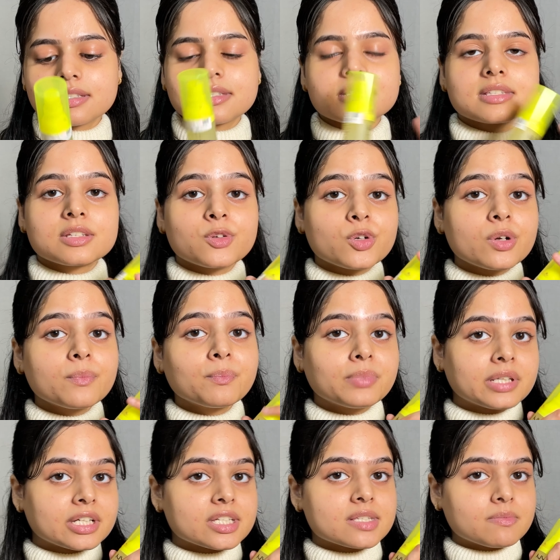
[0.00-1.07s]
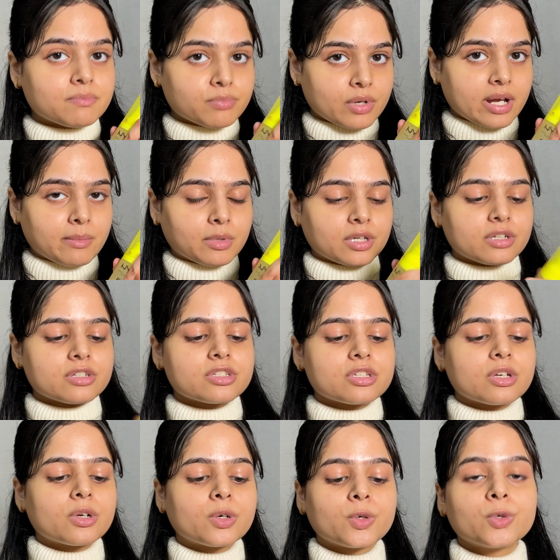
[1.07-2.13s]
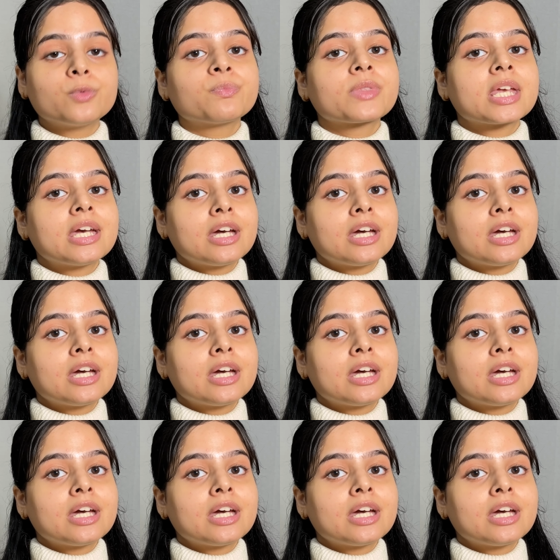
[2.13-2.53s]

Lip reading: It's serum plus primer, so